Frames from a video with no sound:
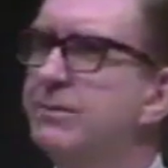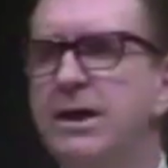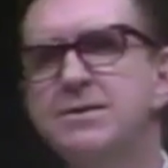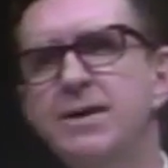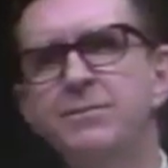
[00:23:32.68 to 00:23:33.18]

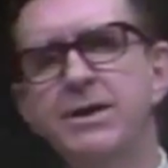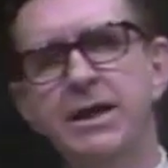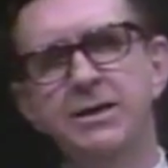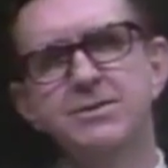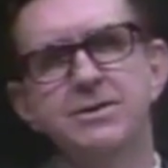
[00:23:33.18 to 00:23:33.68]
about
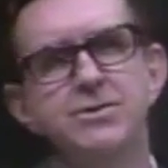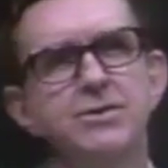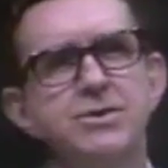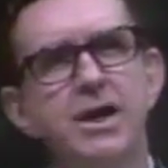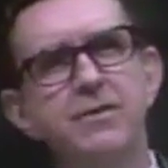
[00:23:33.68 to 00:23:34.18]
something else. The
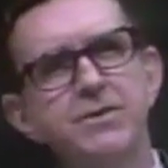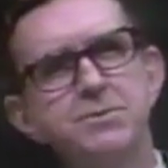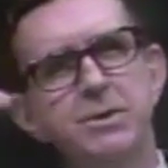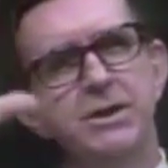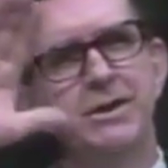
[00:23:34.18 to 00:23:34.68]
church
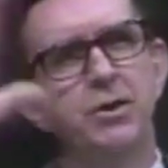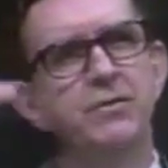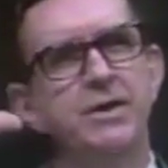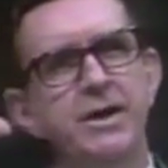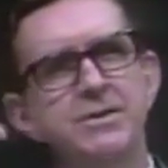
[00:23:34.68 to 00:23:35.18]
office building
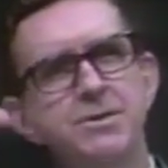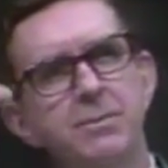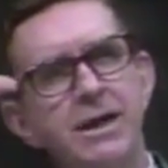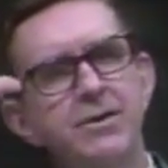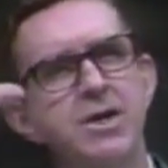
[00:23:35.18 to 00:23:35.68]
over there is
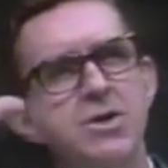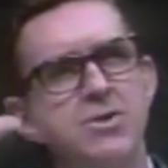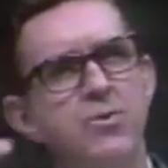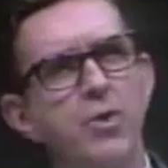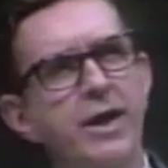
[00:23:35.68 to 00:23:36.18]
about
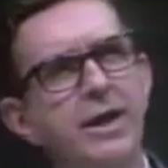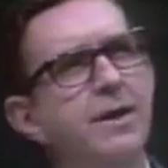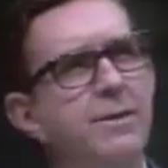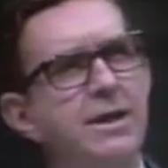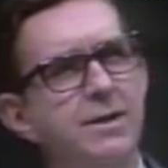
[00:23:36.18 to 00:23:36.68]
ready
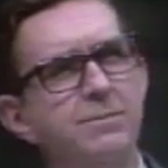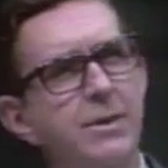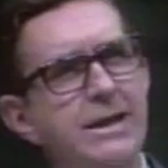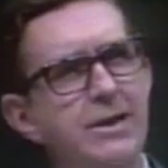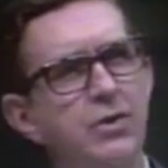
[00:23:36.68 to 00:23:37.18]
to be
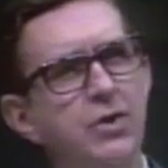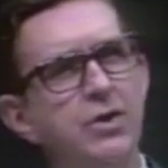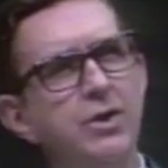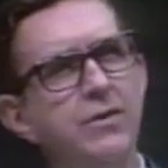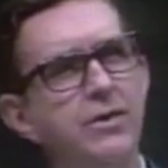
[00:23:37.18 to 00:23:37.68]
completed.
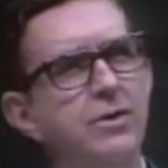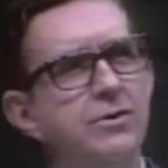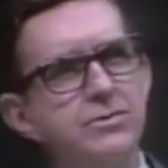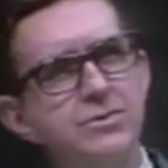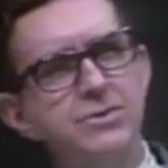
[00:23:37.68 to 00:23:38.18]
All
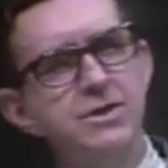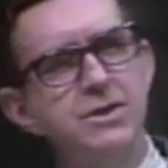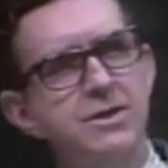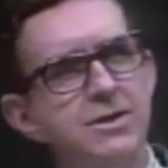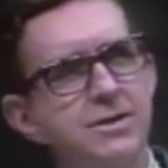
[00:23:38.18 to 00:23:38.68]
those
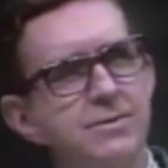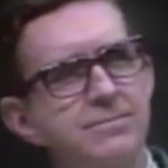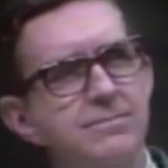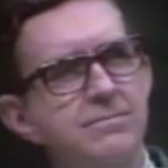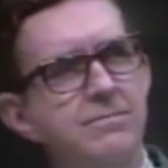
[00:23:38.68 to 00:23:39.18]

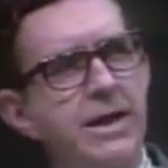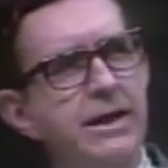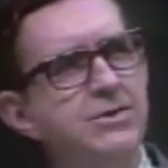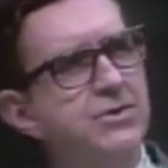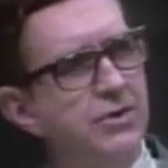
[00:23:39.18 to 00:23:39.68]

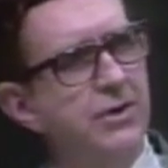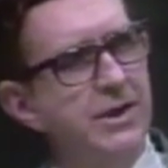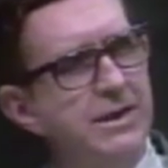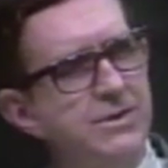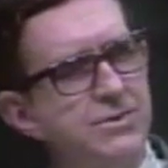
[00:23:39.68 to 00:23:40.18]
many
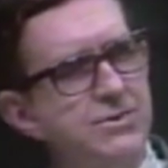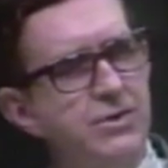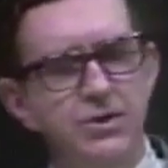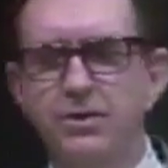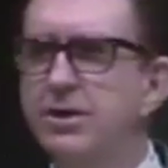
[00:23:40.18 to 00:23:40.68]
stories.
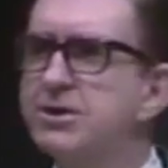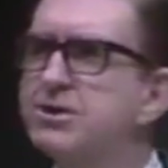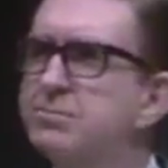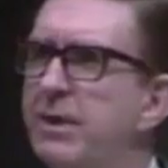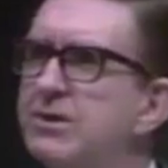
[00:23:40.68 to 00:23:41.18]
Your
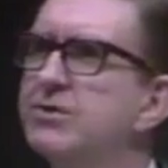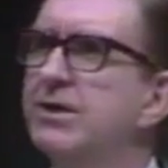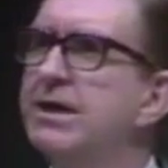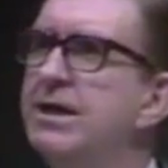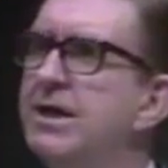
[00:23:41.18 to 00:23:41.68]

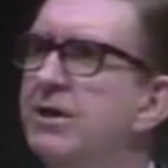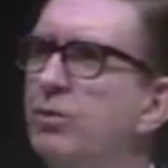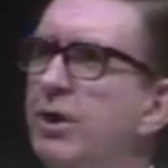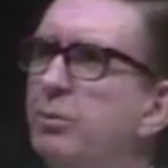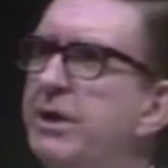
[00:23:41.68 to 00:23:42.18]
specialty
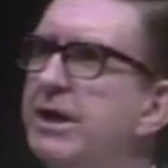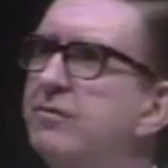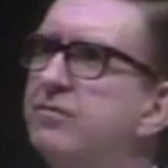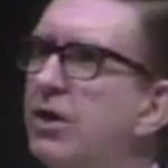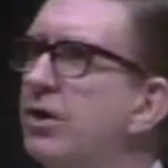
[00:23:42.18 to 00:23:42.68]
will be
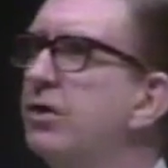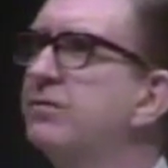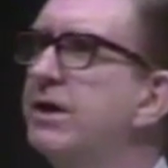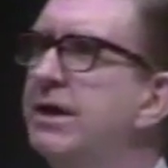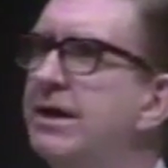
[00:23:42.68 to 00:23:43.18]

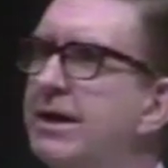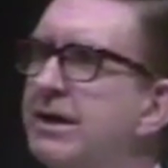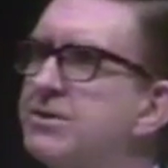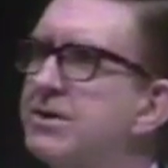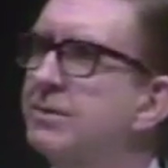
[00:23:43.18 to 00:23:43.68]
involved in
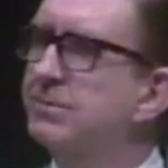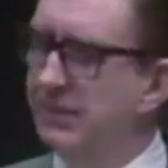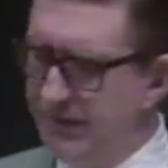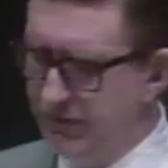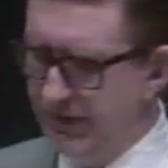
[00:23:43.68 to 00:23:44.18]
its
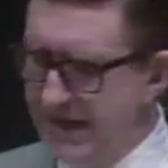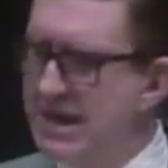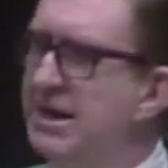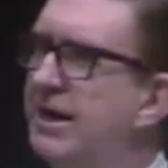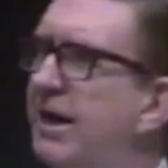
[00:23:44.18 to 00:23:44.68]
completion.
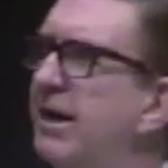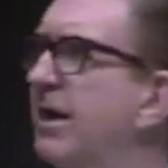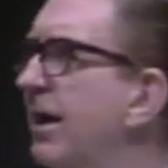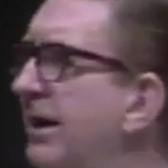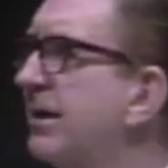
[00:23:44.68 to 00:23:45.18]

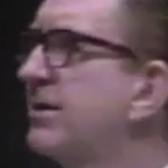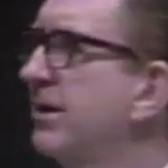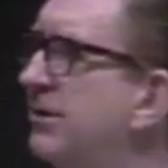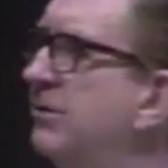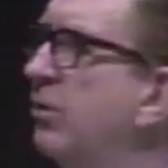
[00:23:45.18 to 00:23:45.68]
I'd like
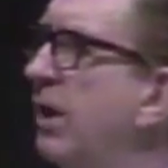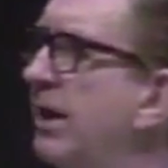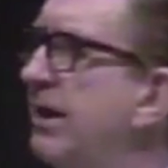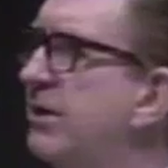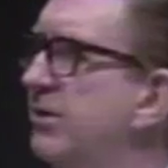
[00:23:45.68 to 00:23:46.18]
to do
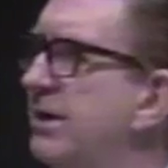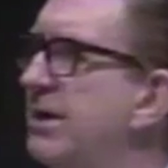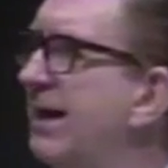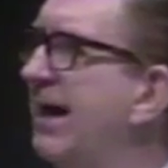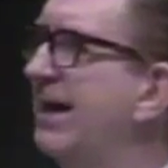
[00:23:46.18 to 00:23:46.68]
what I
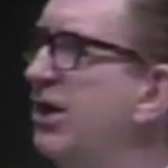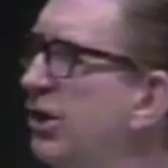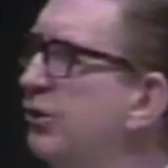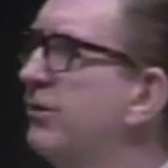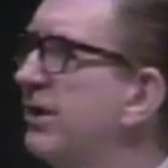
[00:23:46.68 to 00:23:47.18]
could to get
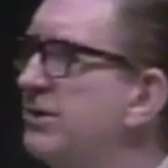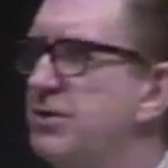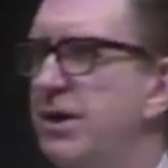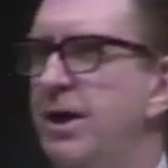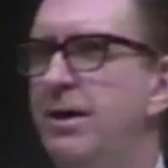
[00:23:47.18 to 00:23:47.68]
you the
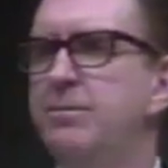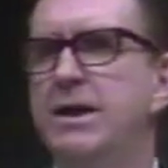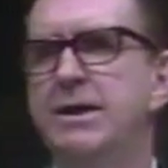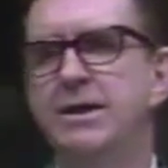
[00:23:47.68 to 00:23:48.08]
job